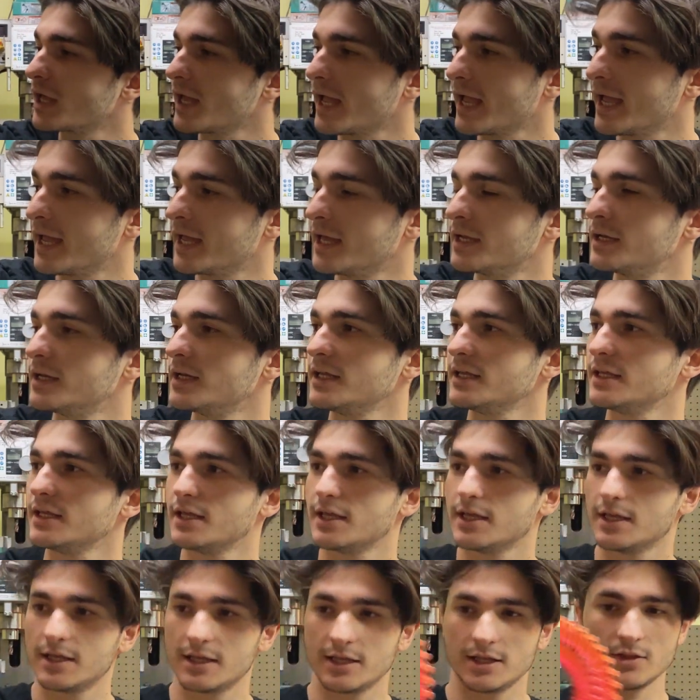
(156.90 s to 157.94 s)
And
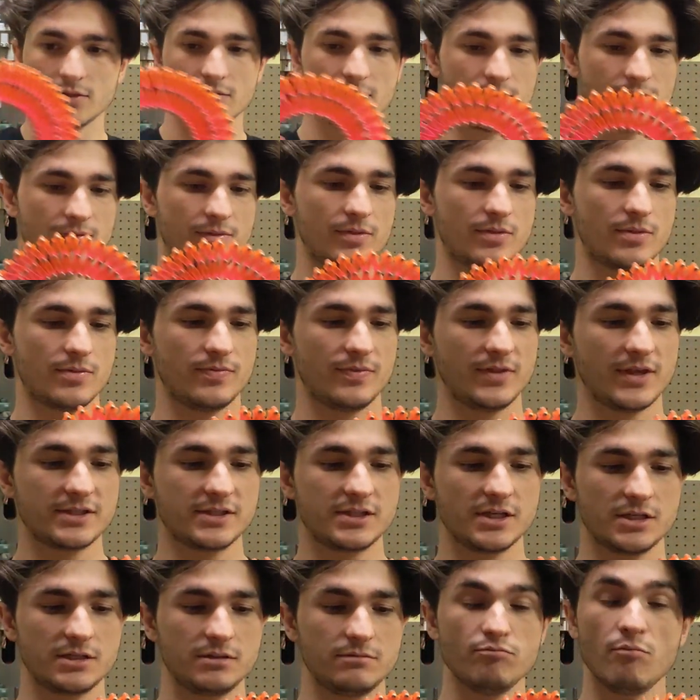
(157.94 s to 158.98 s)

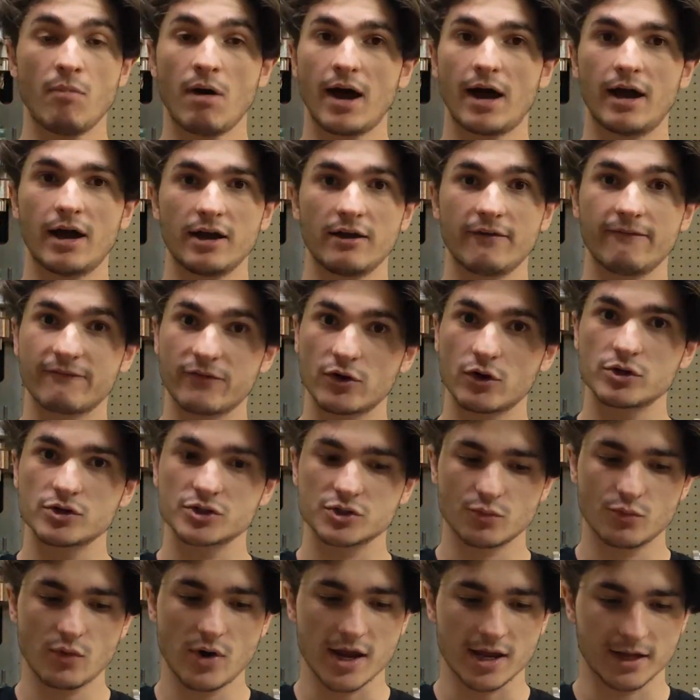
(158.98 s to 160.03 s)
this is my
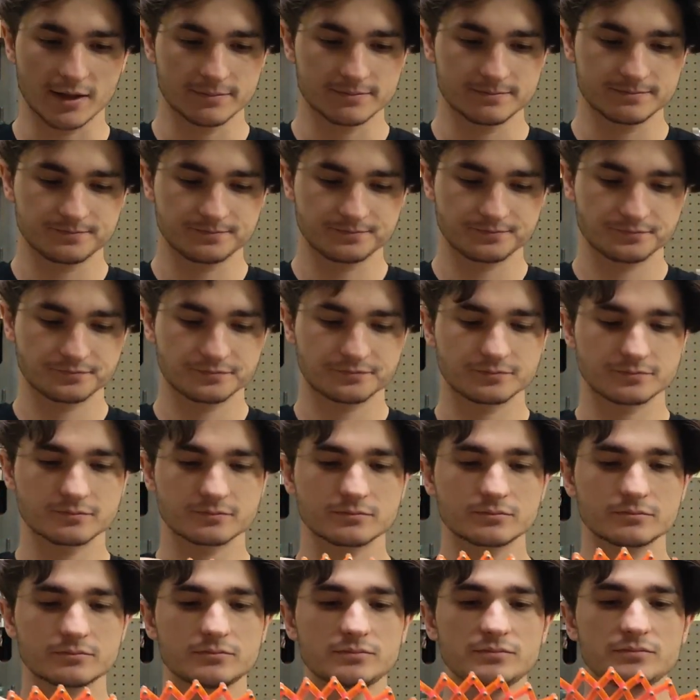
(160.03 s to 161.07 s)
first ring.
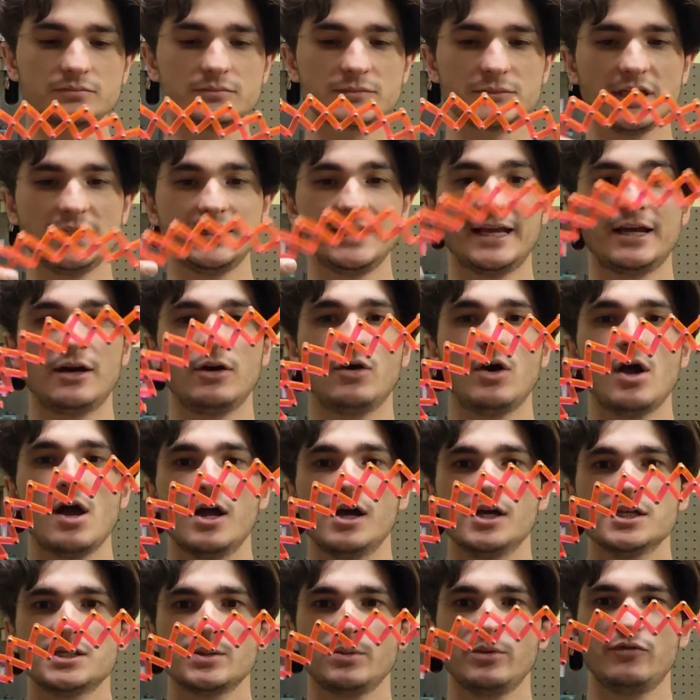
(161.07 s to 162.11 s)
Now,
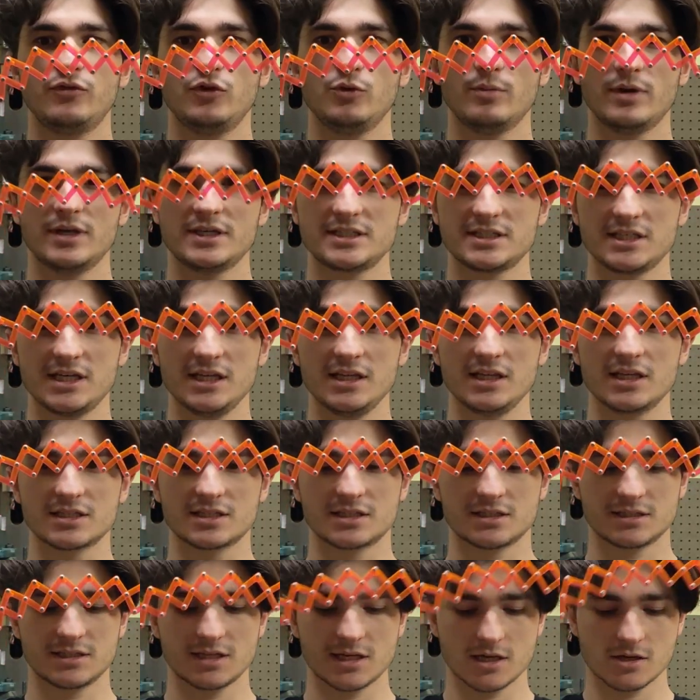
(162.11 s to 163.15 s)
some of you may see this
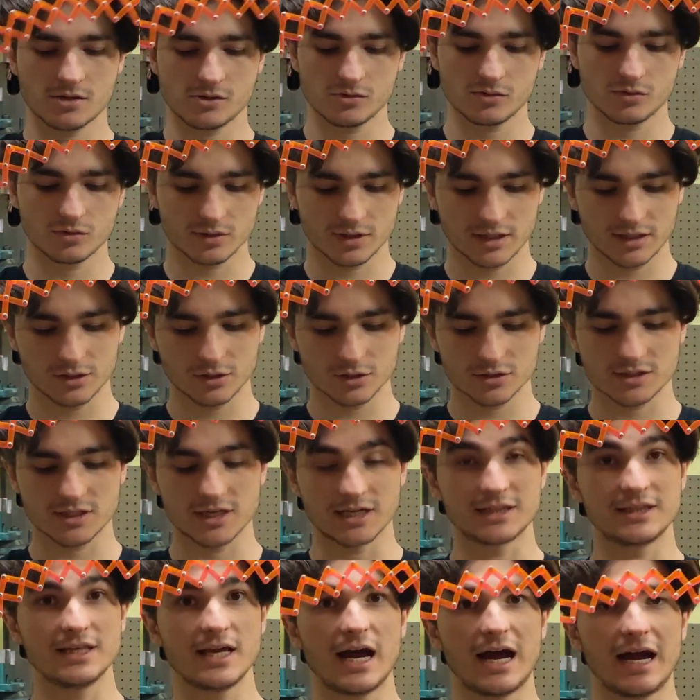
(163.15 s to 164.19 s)
and say, oh, that looks
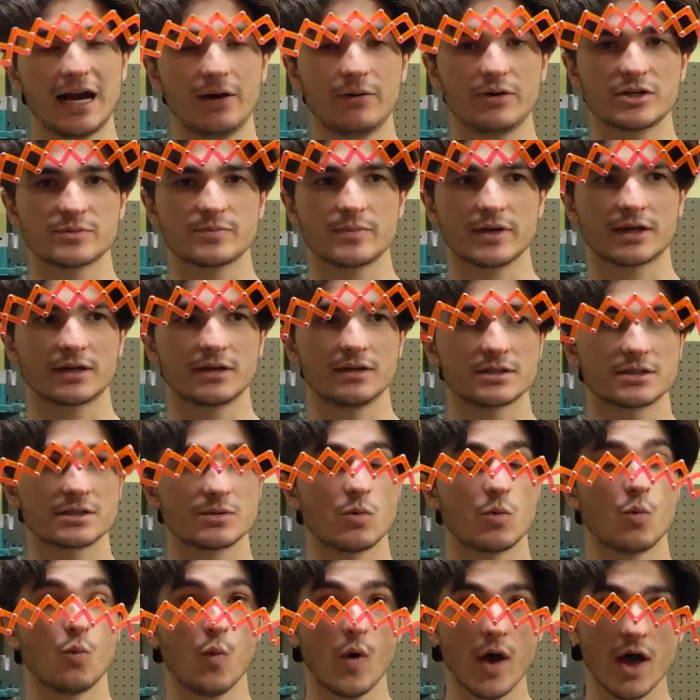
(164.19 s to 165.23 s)
like the iris
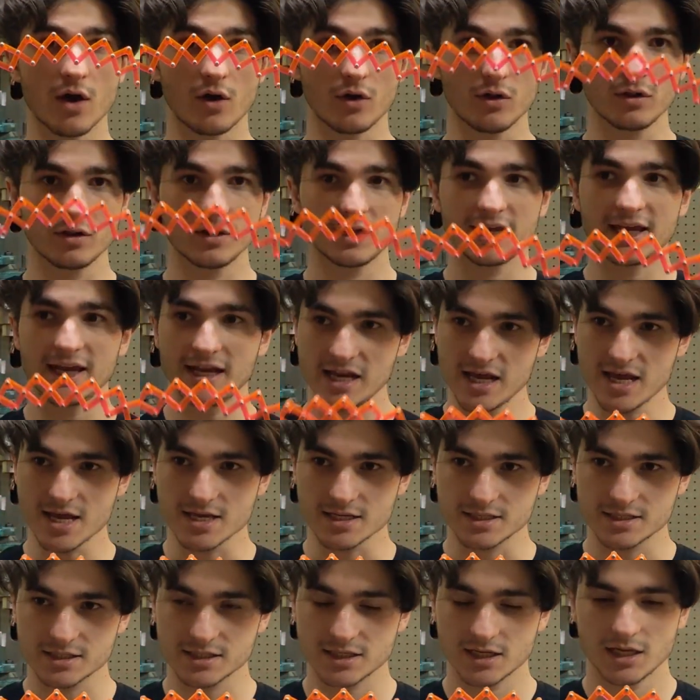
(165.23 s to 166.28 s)
mechanism. Well, it
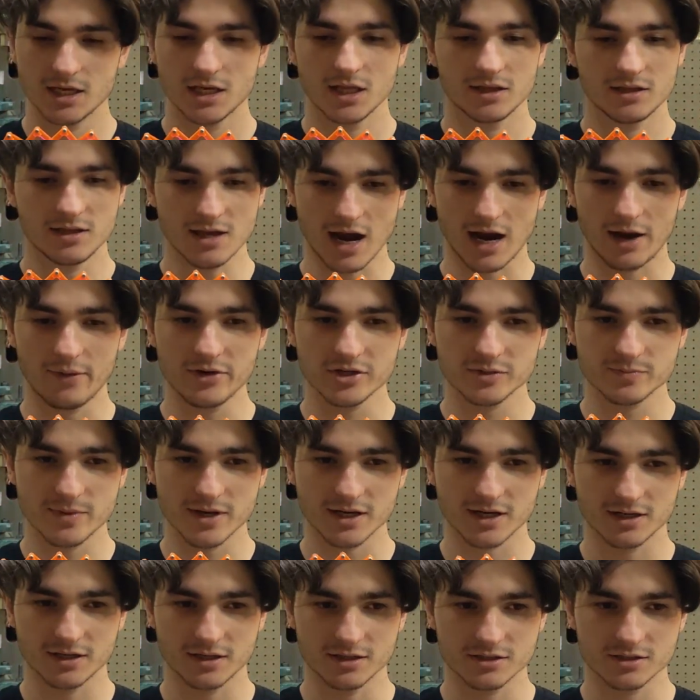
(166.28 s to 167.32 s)
is. The iris
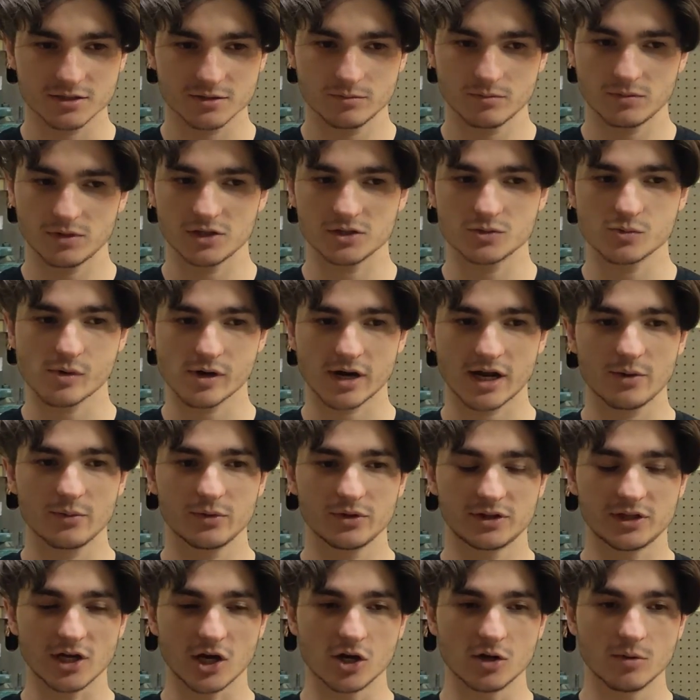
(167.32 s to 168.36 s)
mechanism is what I
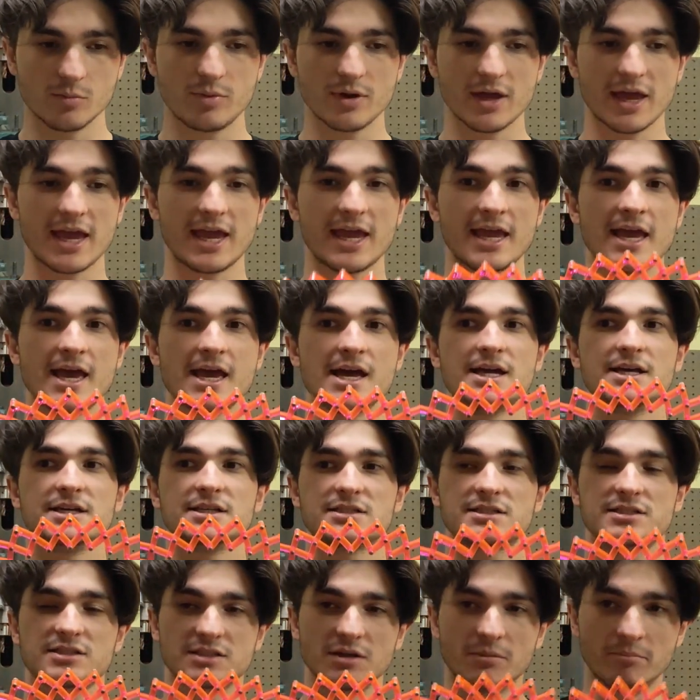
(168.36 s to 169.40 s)
would dub a
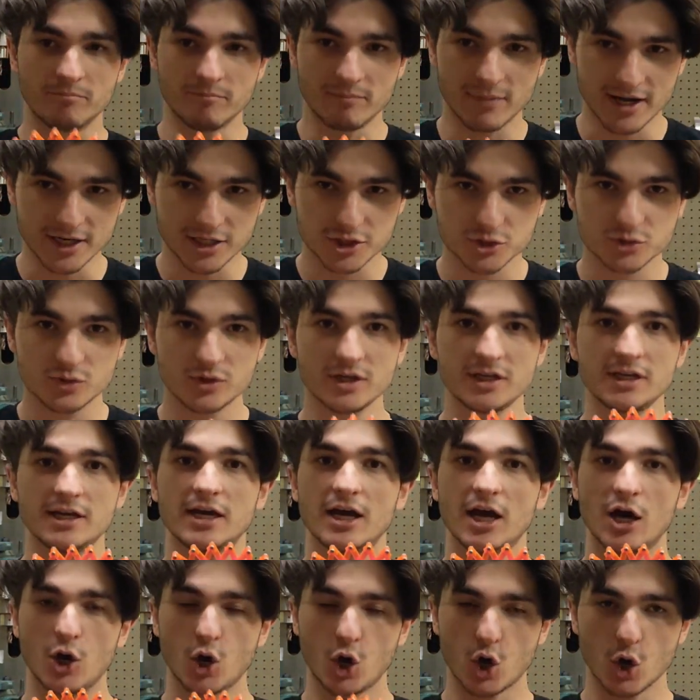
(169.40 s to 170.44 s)
symmetric
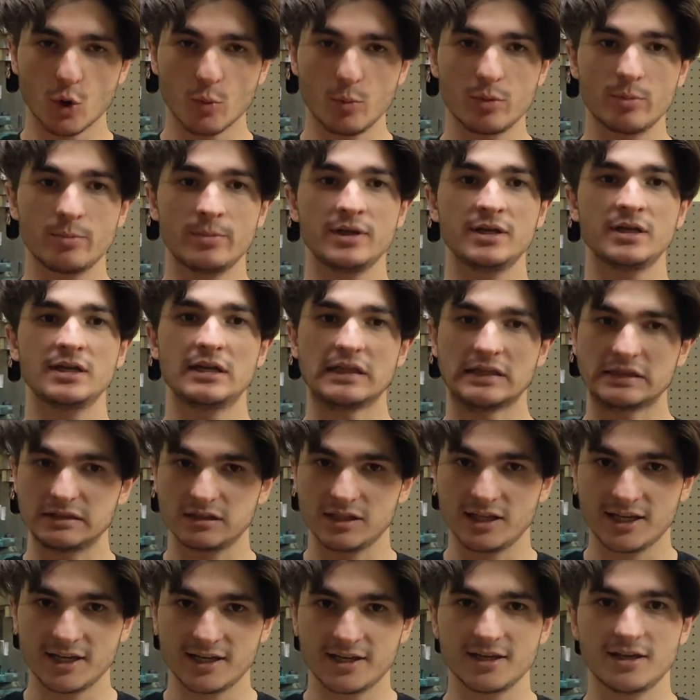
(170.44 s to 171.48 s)
Hoberman
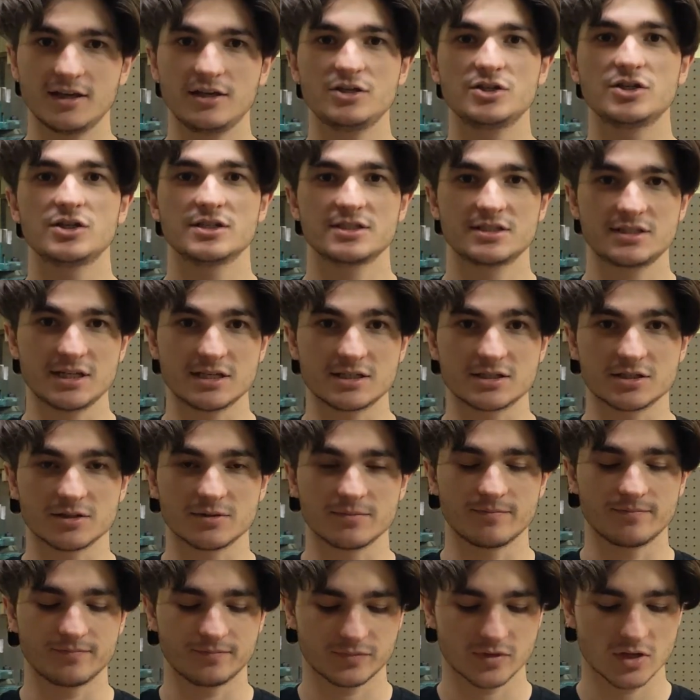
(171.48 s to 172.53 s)
linkage
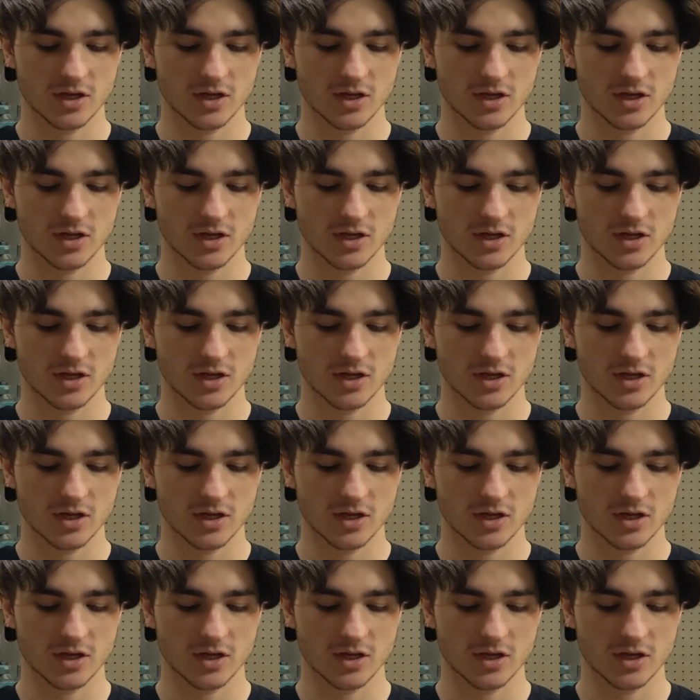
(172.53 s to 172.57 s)
system.